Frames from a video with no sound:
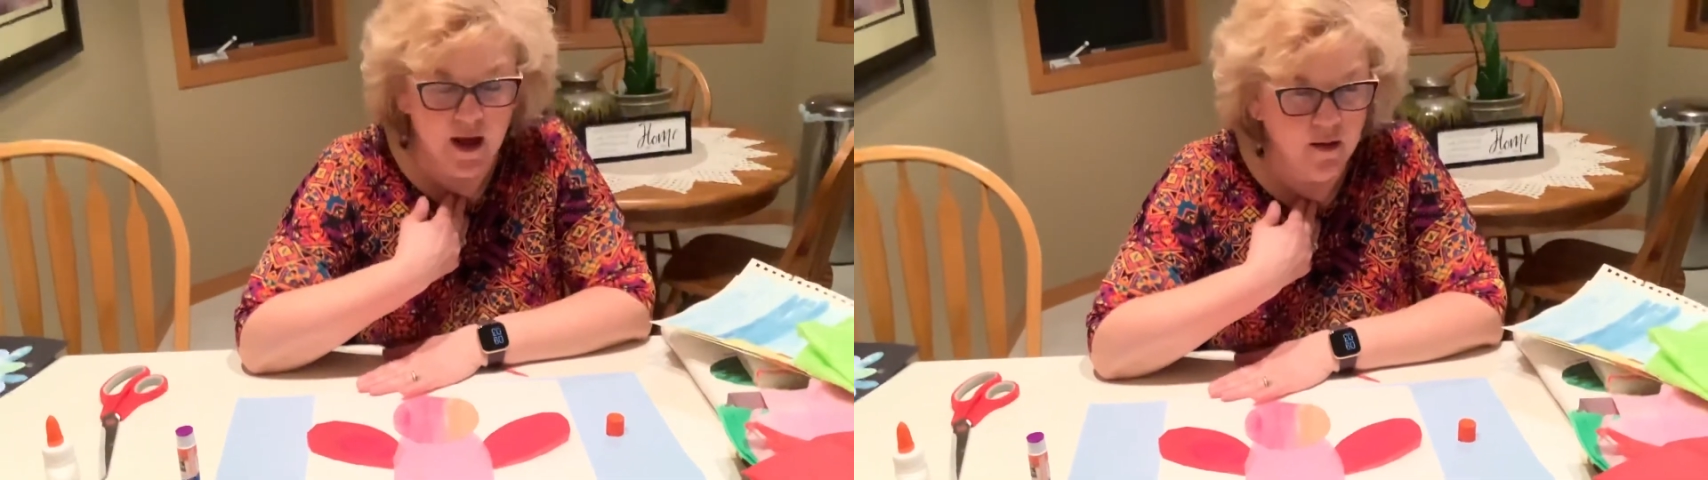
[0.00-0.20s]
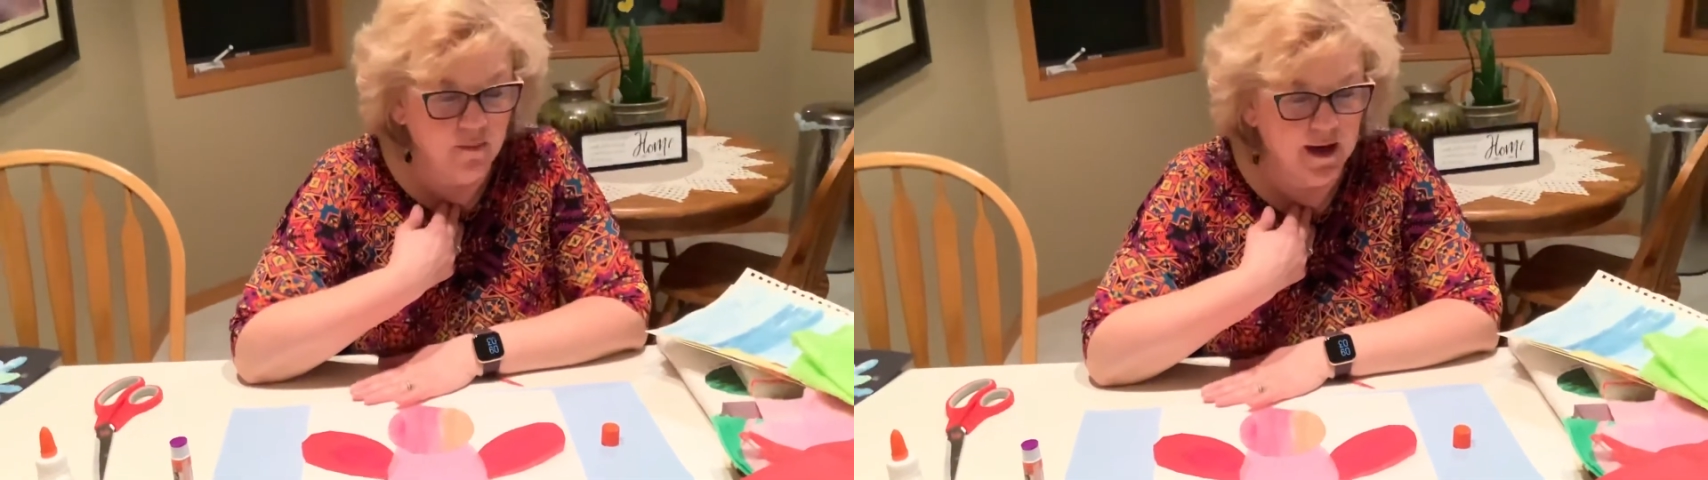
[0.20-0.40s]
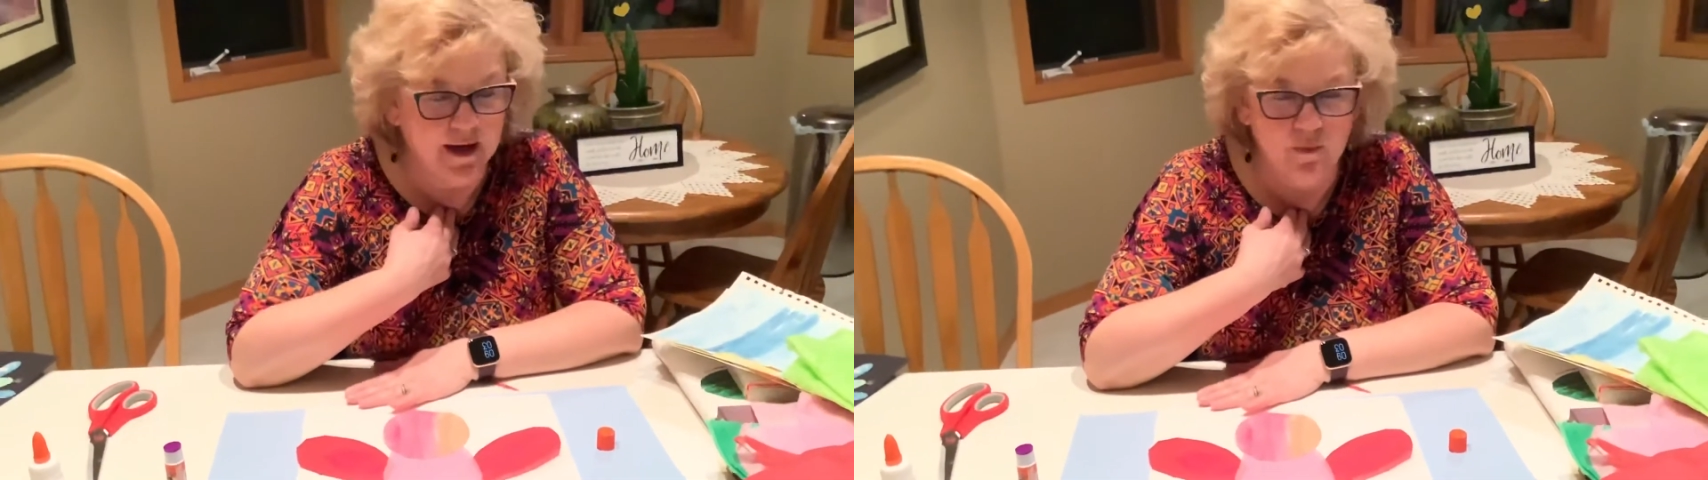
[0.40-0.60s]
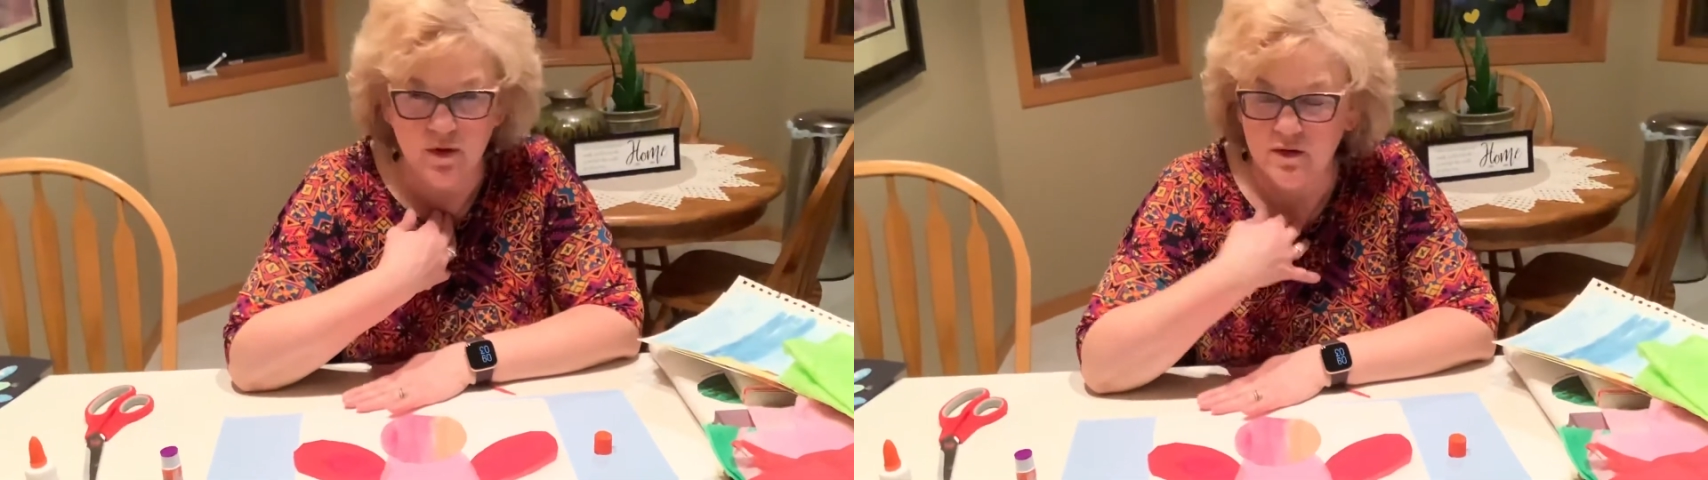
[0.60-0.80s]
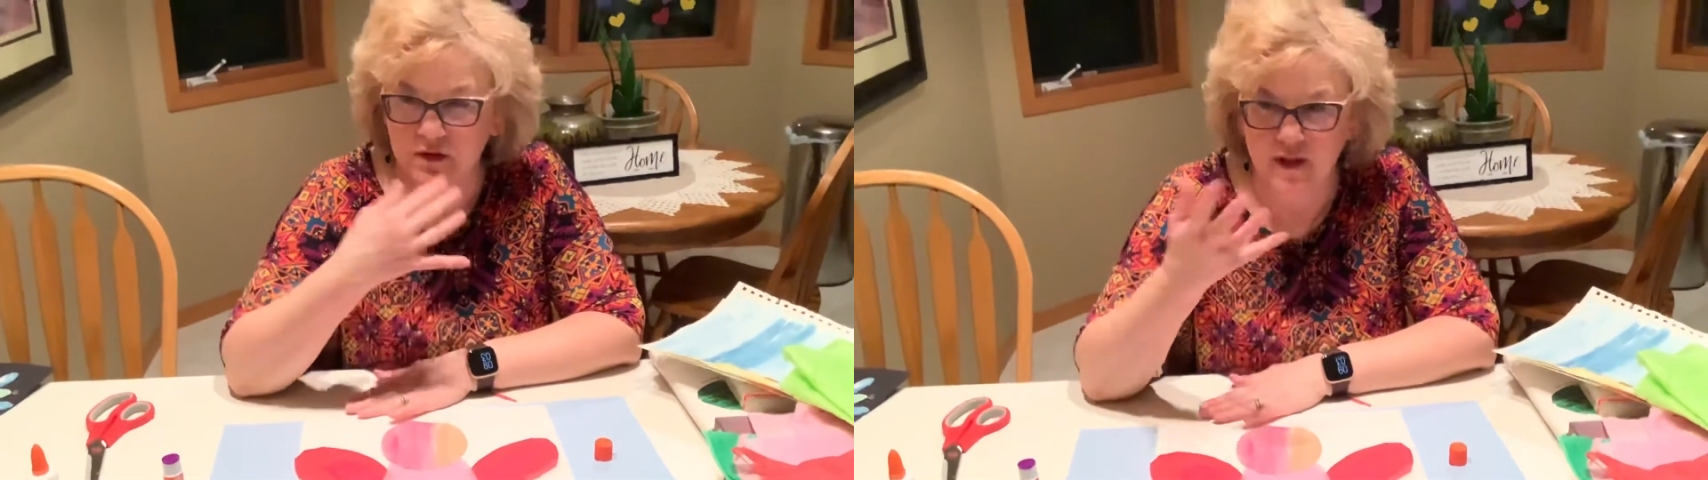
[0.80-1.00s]
Mine won't
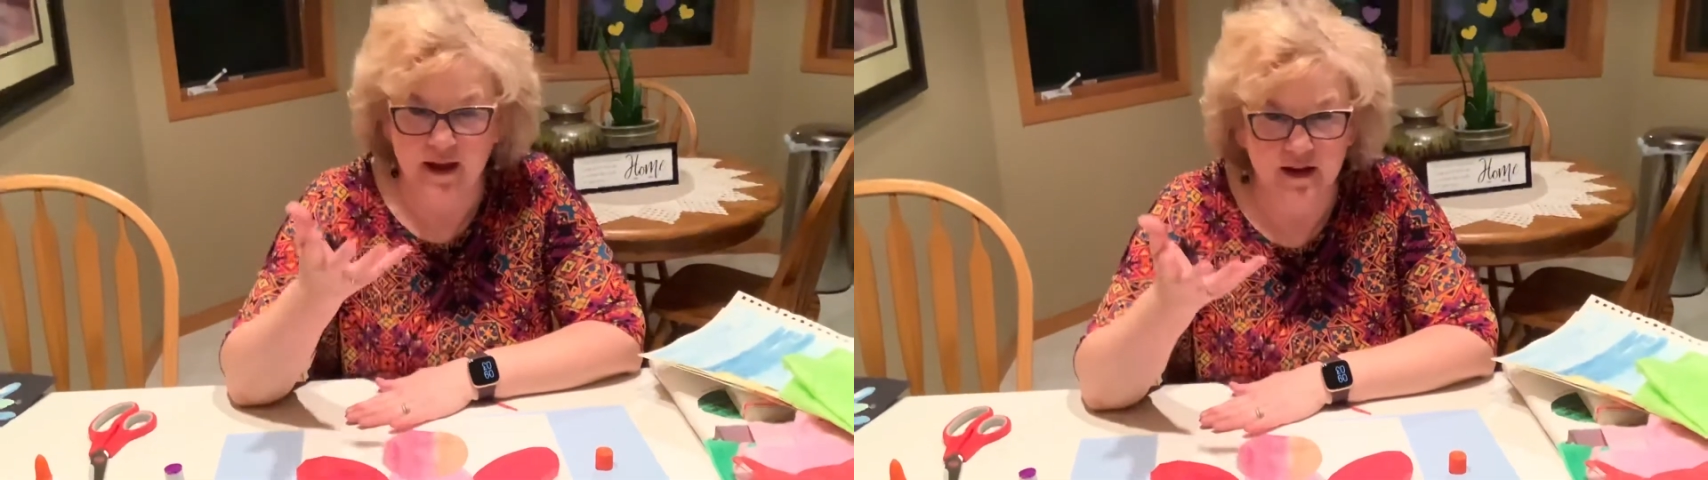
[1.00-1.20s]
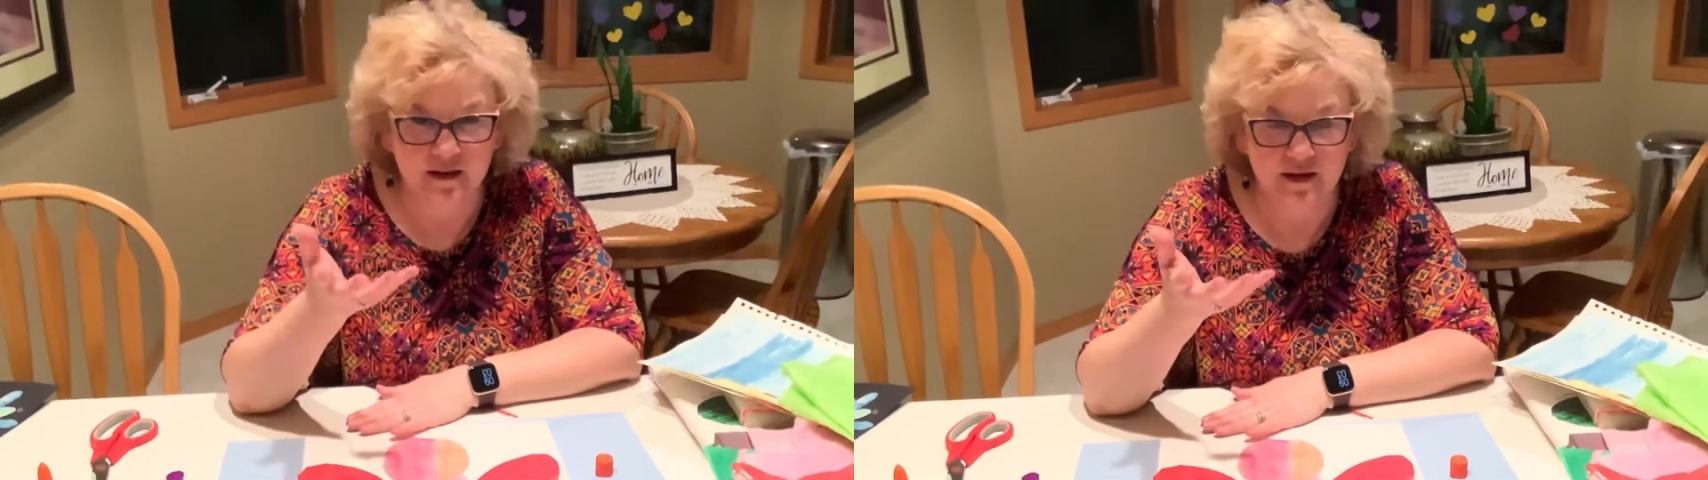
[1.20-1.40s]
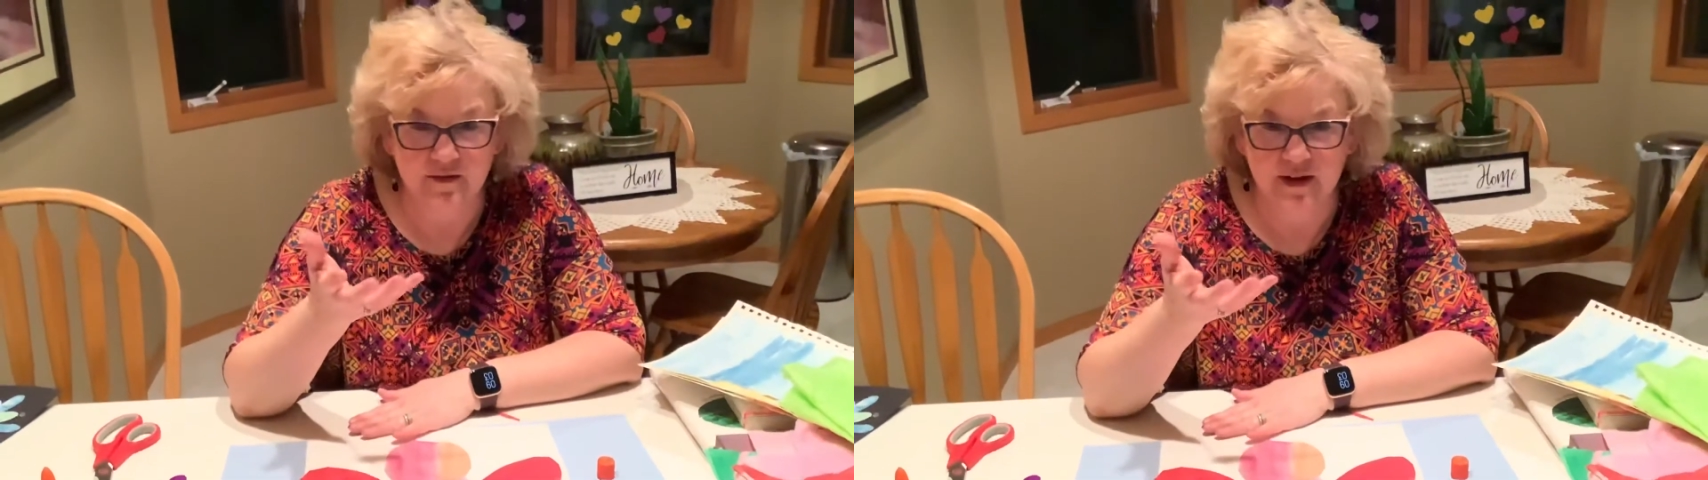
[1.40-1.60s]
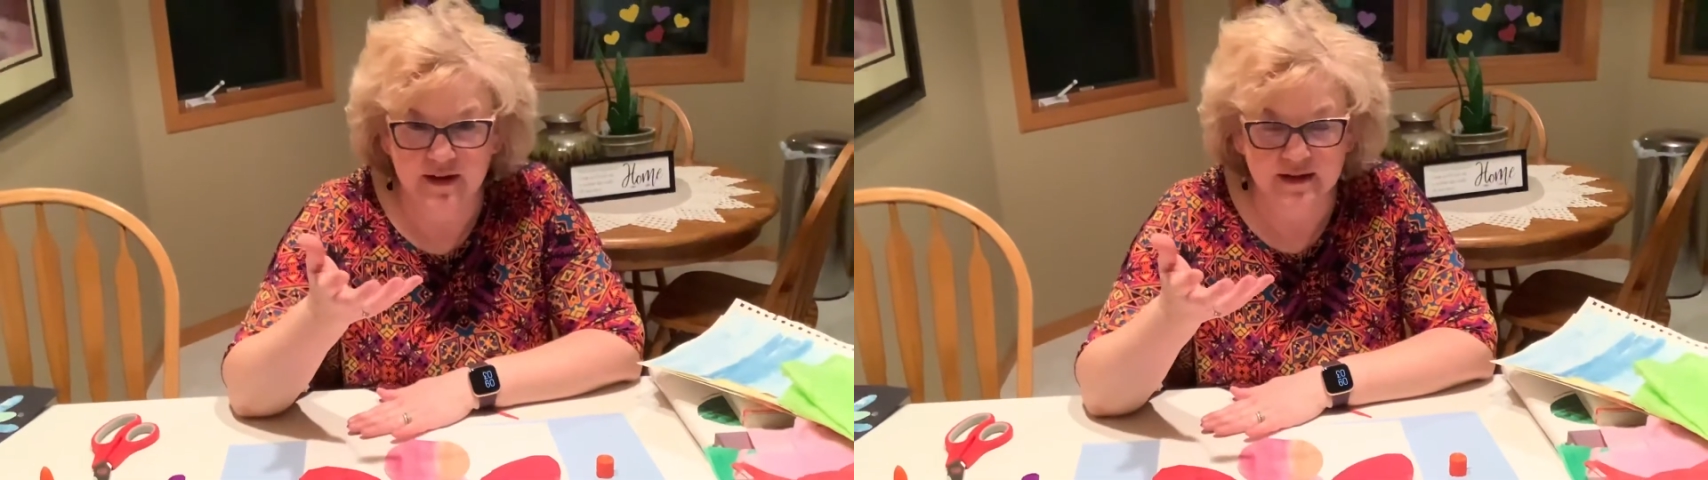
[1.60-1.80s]
look like Olivia's.